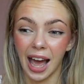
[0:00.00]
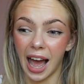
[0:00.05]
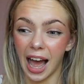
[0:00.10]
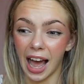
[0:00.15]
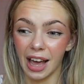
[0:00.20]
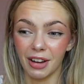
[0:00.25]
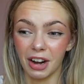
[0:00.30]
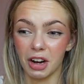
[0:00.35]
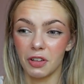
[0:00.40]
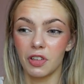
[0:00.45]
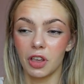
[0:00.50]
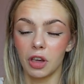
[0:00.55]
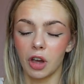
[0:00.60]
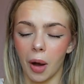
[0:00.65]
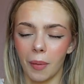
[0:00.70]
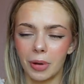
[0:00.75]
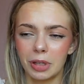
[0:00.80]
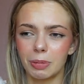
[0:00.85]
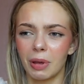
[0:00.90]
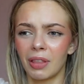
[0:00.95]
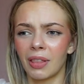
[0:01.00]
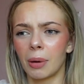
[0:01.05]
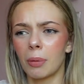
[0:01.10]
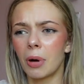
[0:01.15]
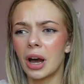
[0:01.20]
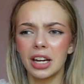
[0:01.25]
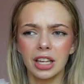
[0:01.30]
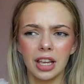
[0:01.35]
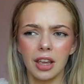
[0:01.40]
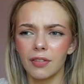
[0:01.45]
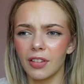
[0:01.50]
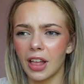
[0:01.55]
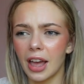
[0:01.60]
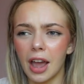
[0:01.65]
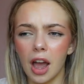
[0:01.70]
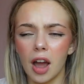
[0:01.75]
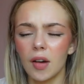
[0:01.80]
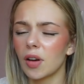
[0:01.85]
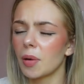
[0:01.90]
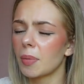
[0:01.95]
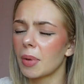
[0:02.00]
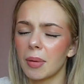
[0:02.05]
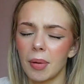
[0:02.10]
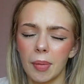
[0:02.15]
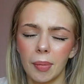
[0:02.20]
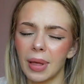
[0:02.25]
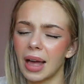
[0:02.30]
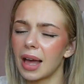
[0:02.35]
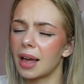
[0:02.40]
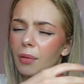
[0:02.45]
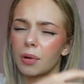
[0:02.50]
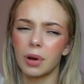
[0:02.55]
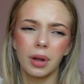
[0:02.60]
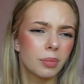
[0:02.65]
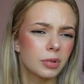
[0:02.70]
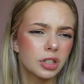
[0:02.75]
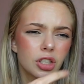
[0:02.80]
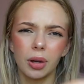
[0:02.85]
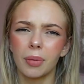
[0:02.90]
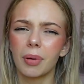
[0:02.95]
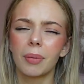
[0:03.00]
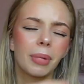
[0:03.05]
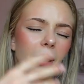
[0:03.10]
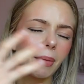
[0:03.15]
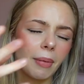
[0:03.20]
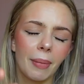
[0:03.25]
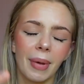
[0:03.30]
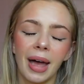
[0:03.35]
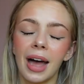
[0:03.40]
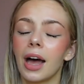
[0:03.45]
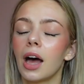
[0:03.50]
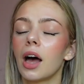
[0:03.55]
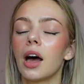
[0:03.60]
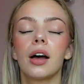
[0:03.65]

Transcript: I had a few comments being like, why did you fly over, blah blah blah, why was so much, blah blah blah.